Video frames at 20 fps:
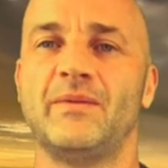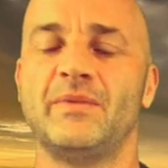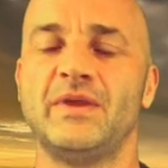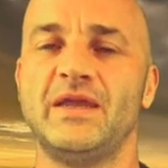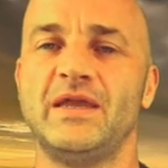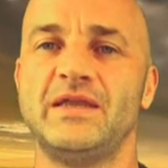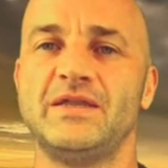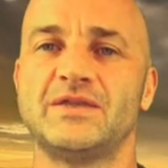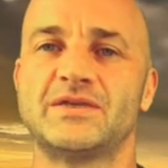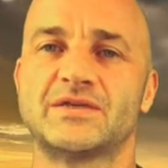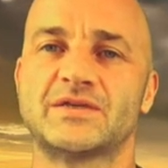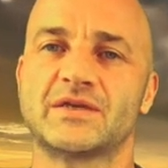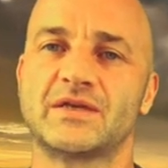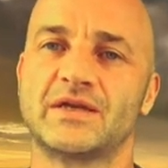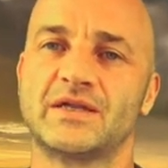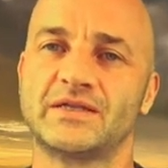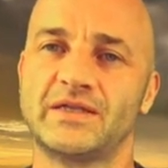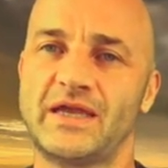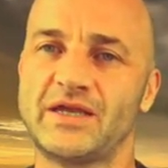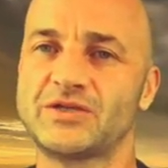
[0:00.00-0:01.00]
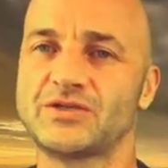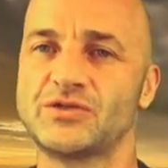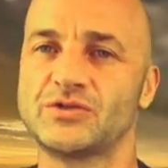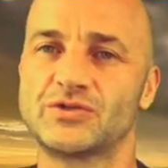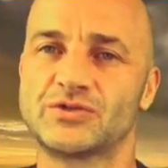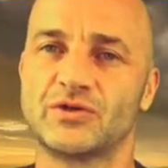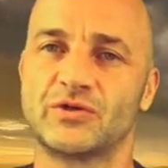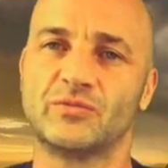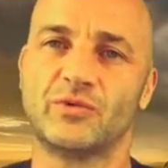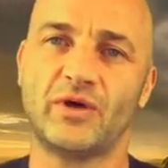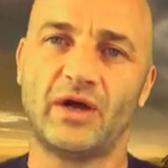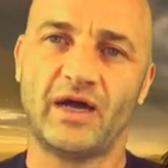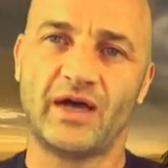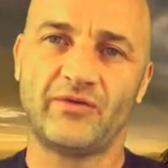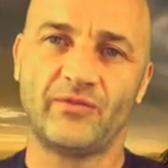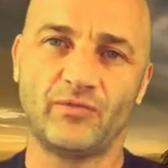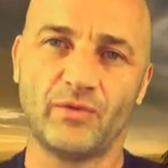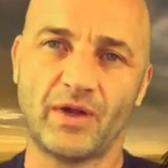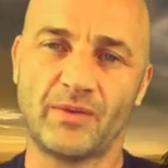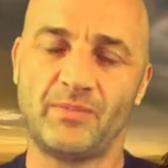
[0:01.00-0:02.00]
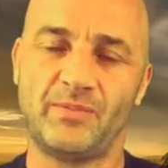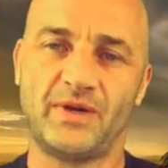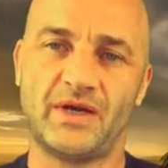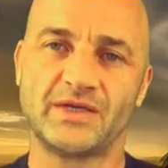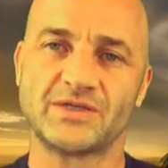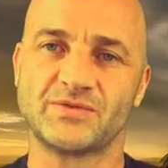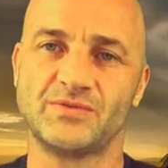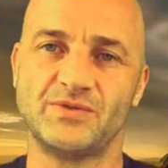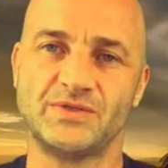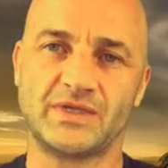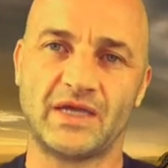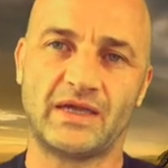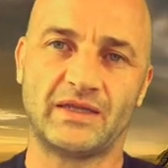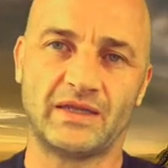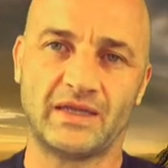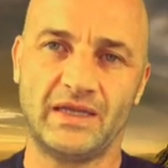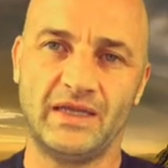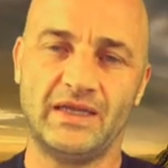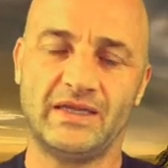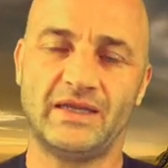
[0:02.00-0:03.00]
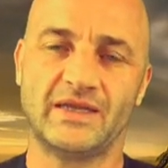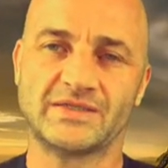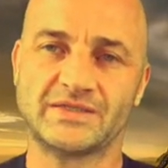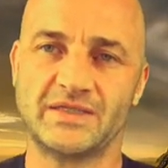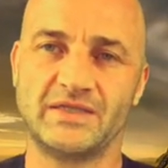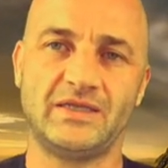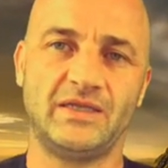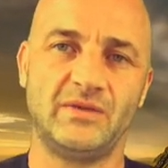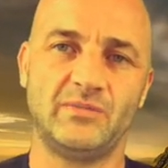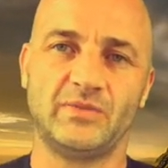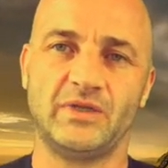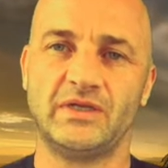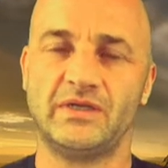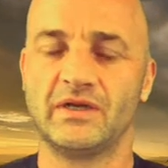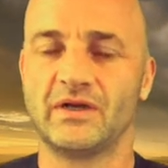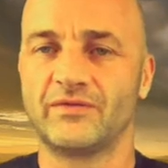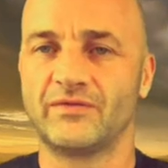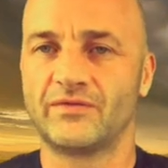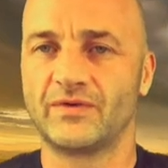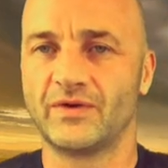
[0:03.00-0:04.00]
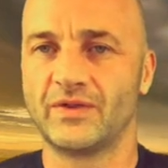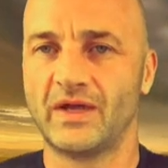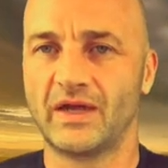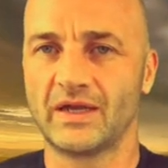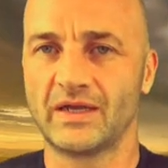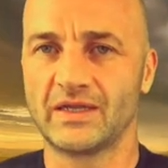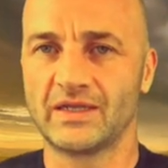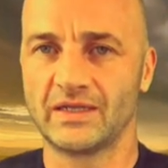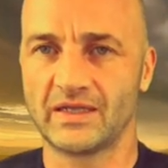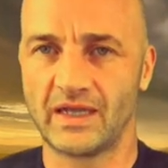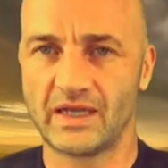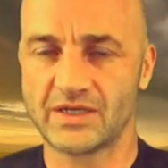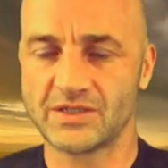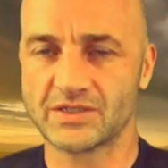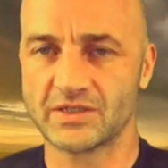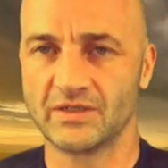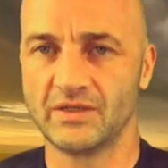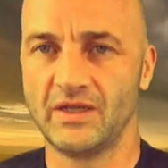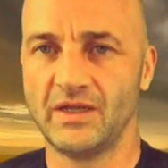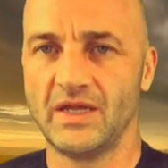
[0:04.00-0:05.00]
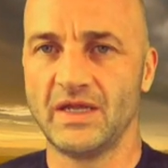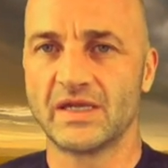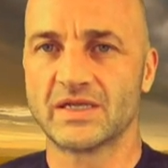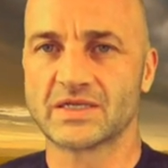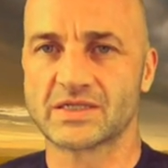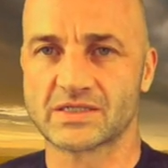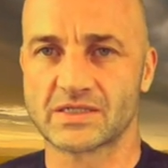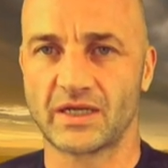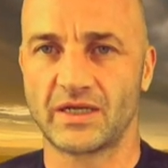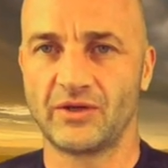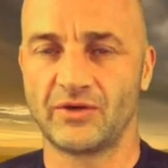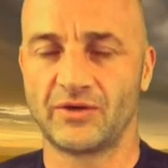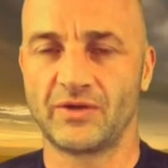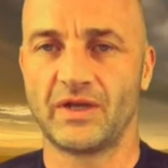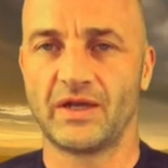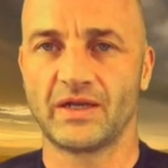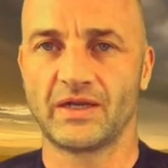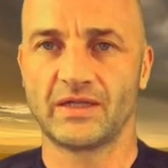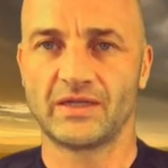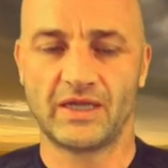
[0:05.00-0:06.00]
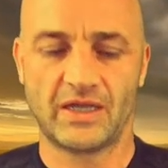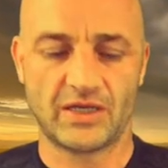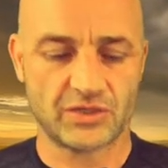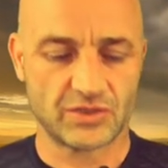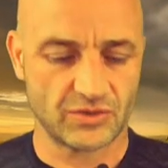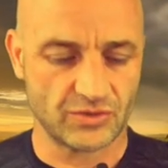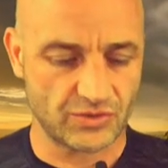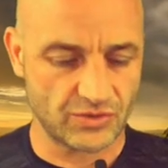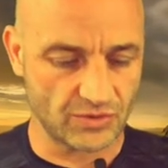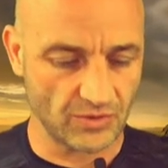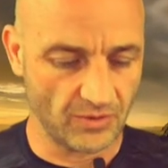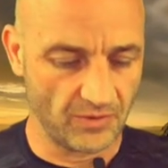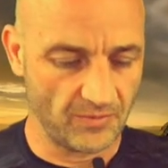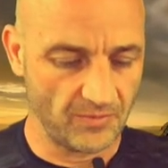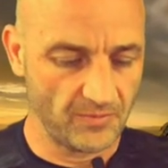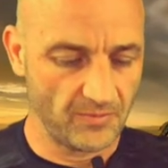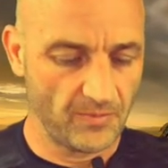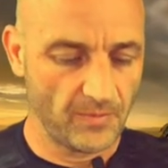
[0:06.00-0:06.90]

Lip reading: Each collection zone will have 1 person who's allocated as a team leader for that collection site or that collection zone.